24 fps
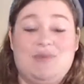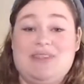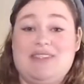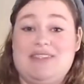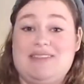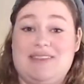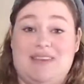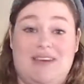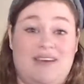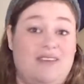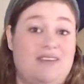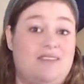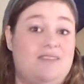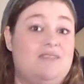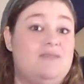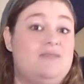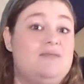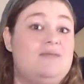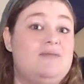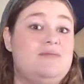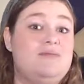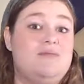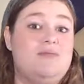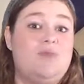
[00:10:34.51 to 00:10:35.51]
was
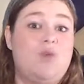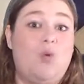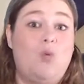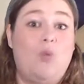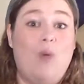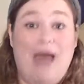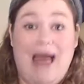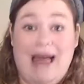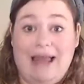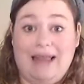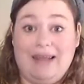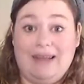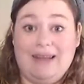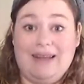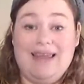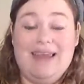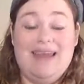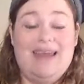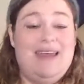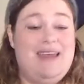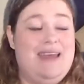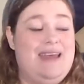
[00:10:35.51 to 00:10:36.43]
done well,